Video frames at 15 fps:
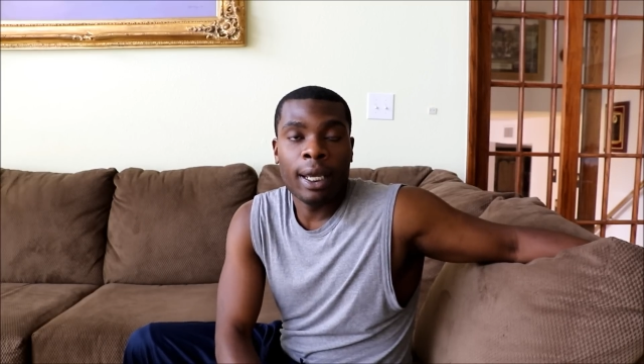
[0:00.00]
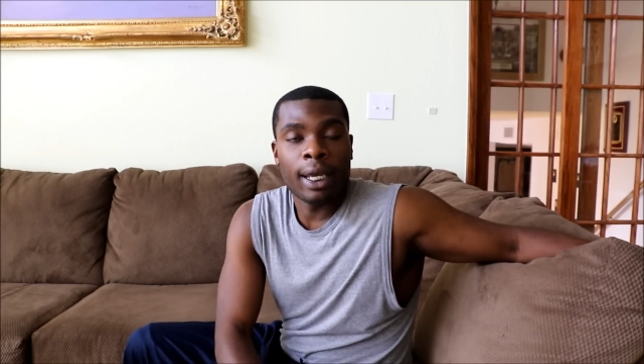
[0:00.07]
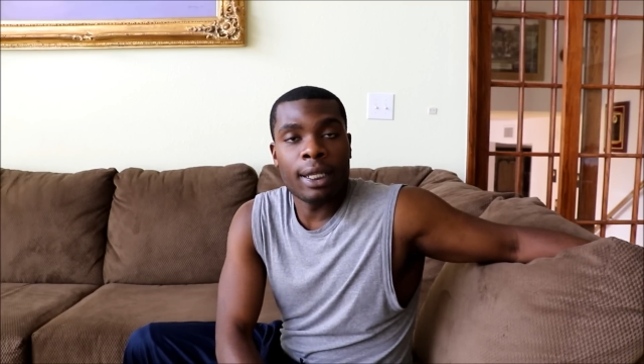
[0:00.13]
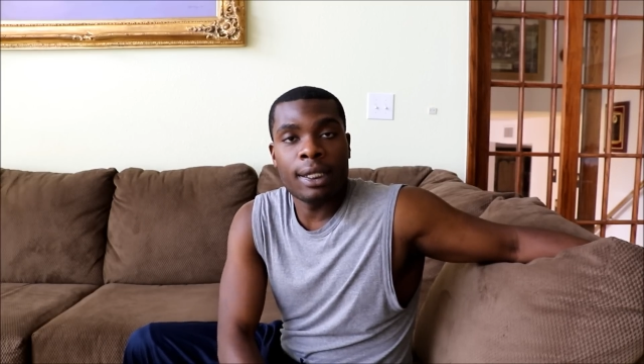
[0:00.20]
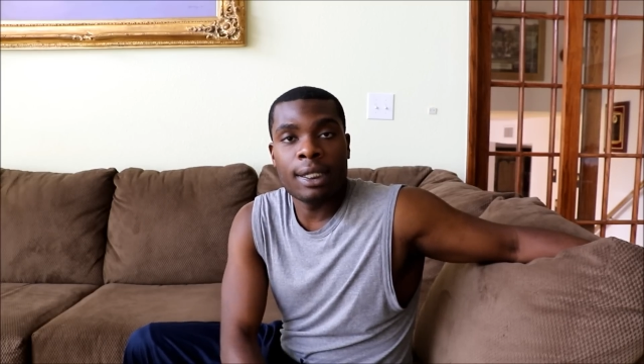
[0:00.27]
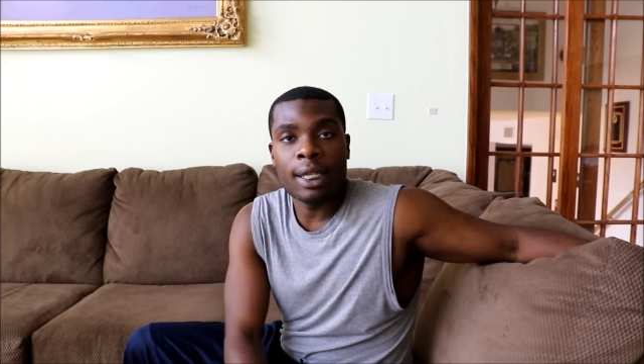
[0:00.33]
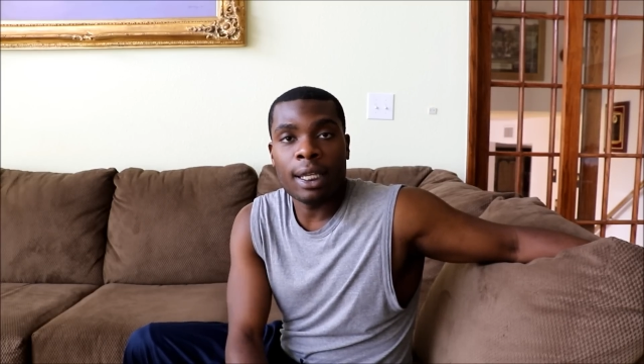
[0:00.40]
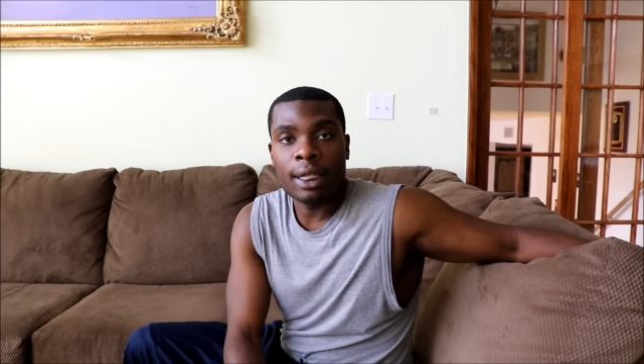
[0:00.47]

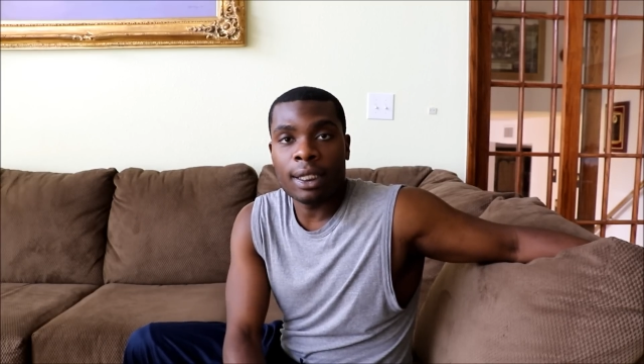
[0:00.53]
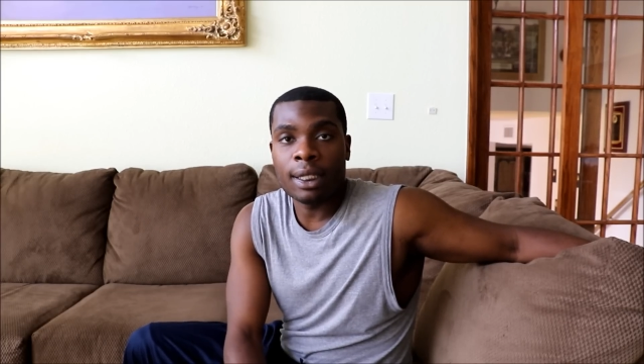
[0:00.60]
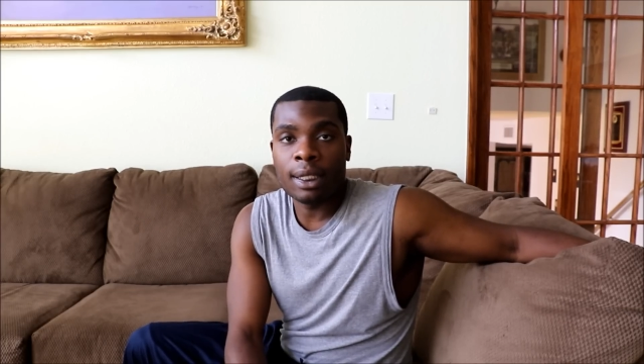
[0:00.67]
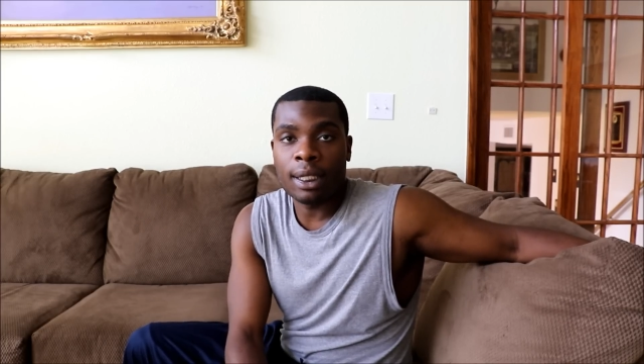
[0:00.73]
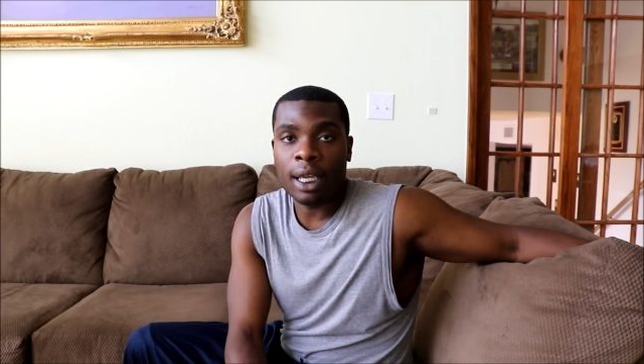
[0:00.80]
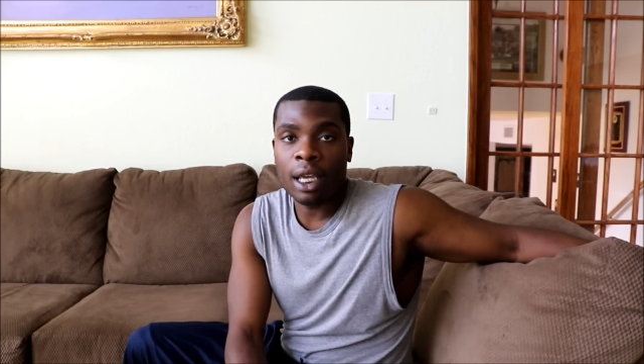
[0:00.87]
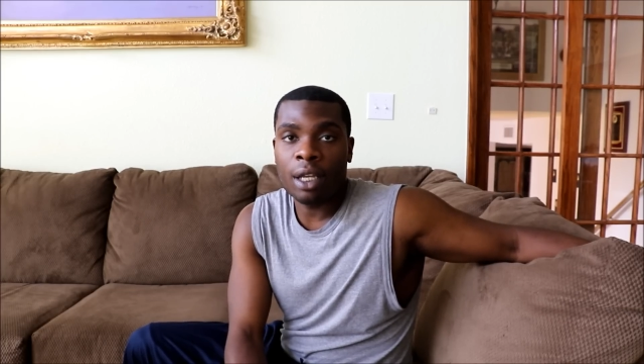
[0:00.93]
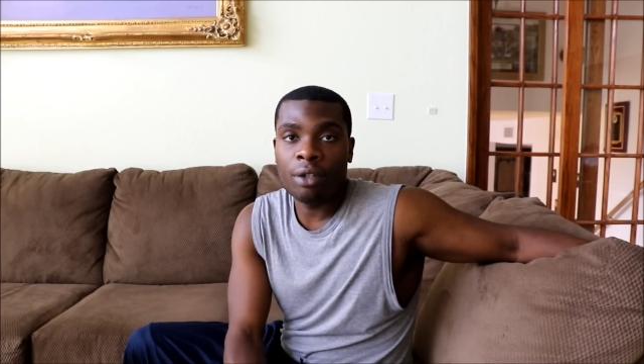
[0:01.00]
and set the
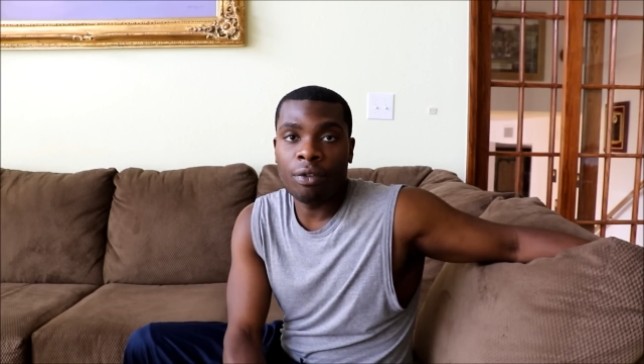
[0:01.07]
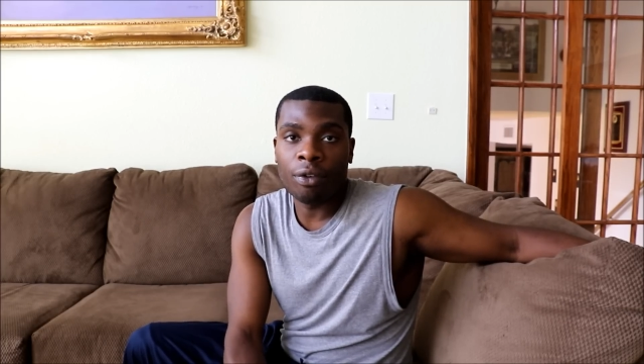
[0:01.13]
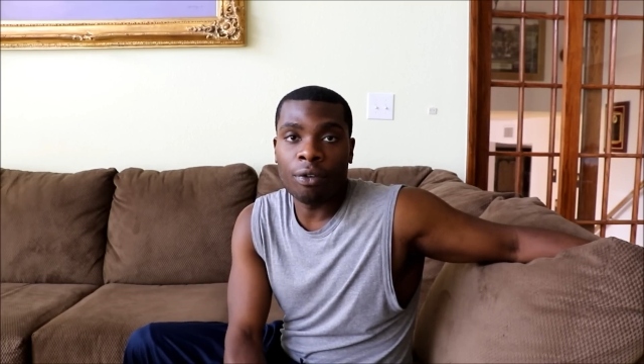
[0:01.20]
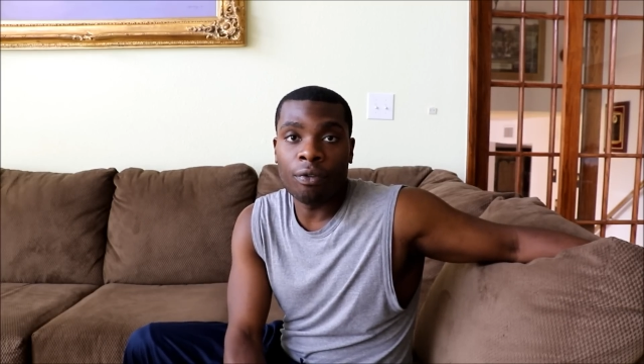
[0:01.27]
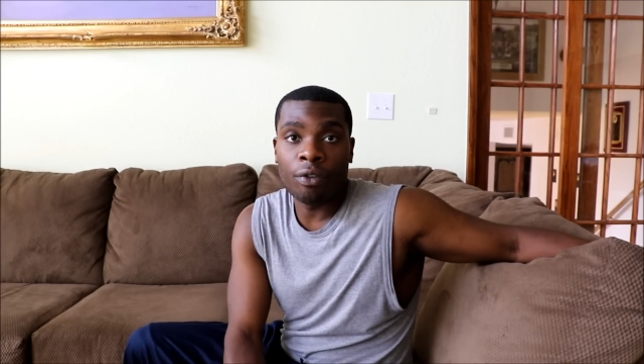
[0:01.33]
stage for